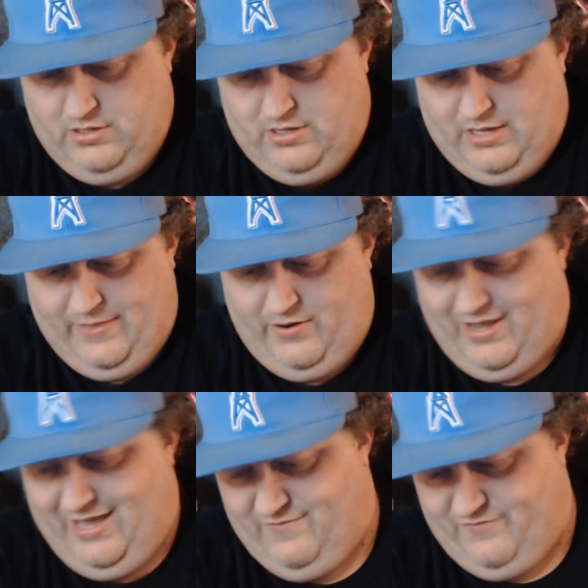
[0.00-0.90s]
And they're
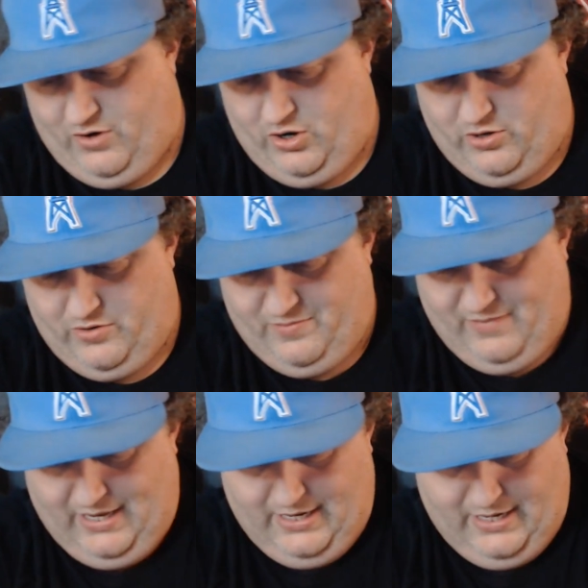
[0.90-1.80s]
heading for Earth,
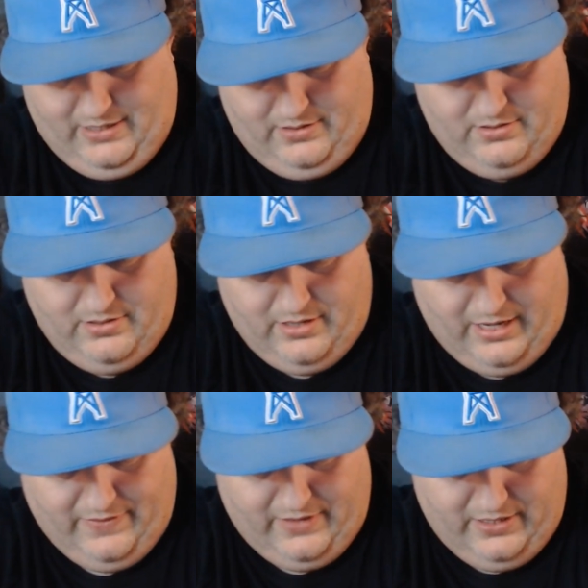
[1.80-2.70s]
man.
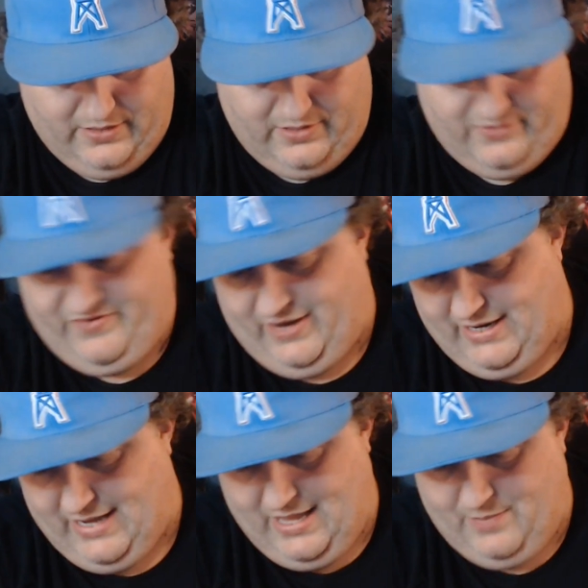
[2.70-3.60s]
And then the fight
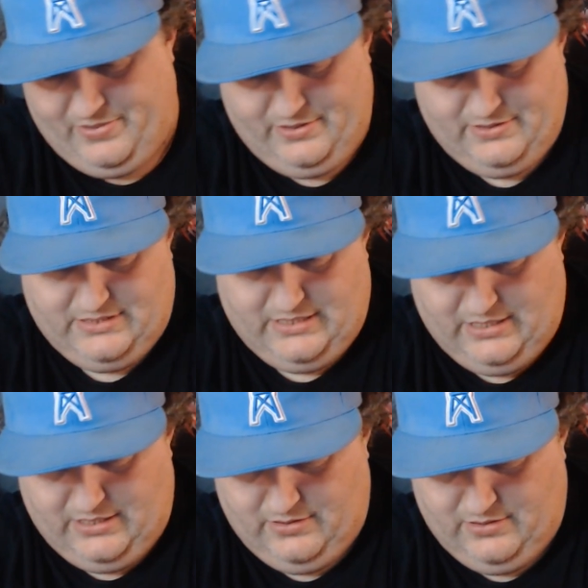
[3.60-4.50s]
happens,
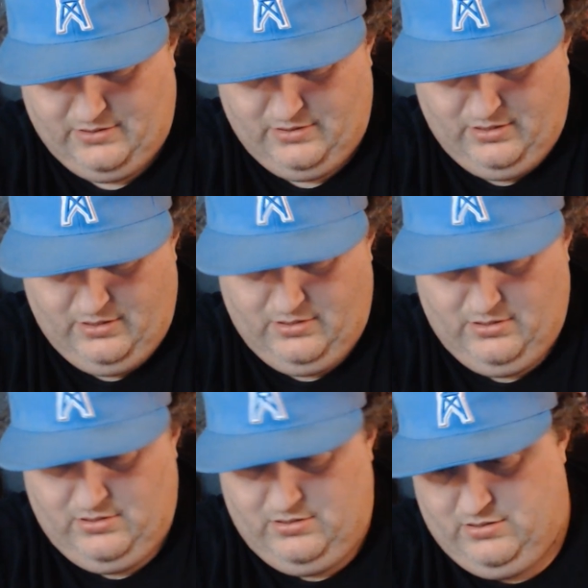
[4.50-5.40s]
and
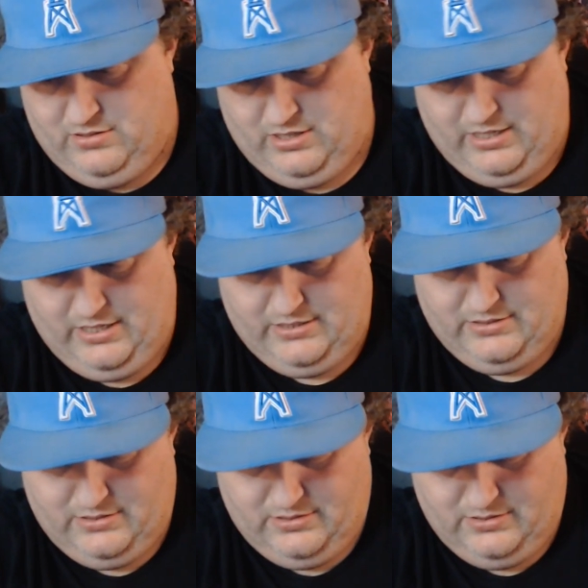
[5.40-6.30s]

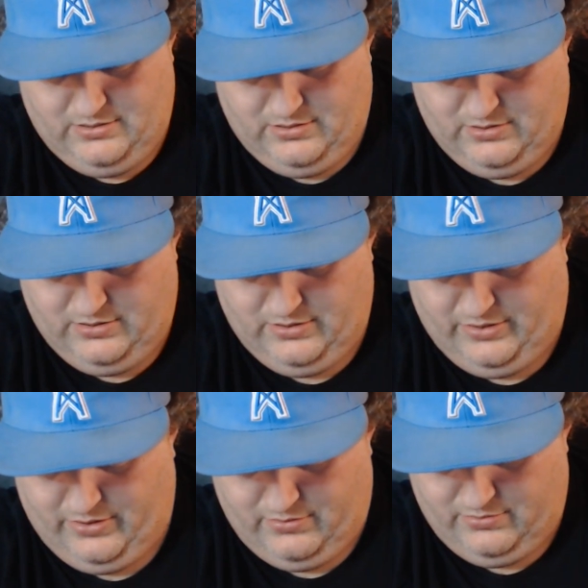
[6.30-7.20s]

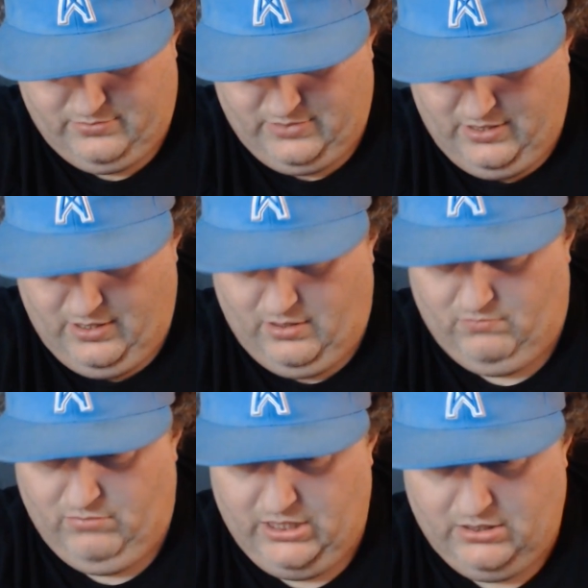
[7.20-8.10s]
they're
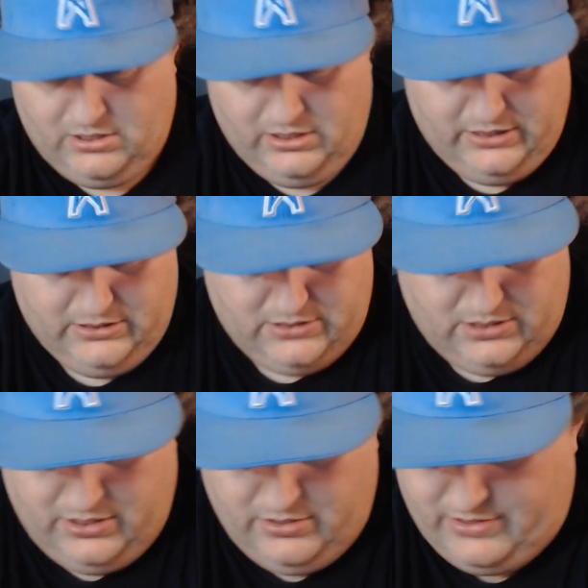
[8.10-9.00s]
Bill Clinton's
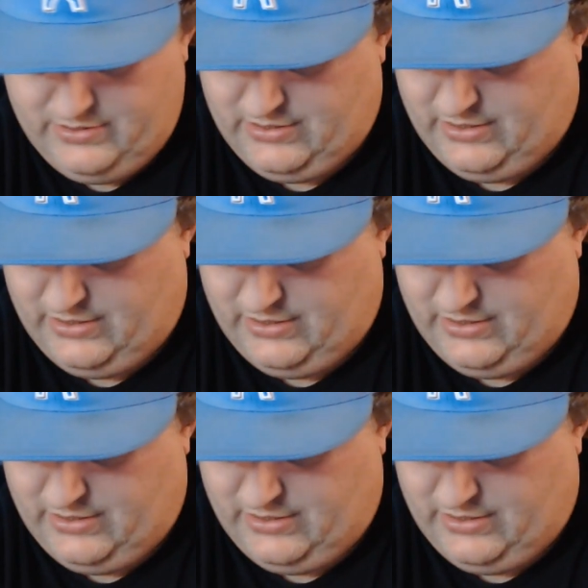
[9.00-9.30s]
here because it's the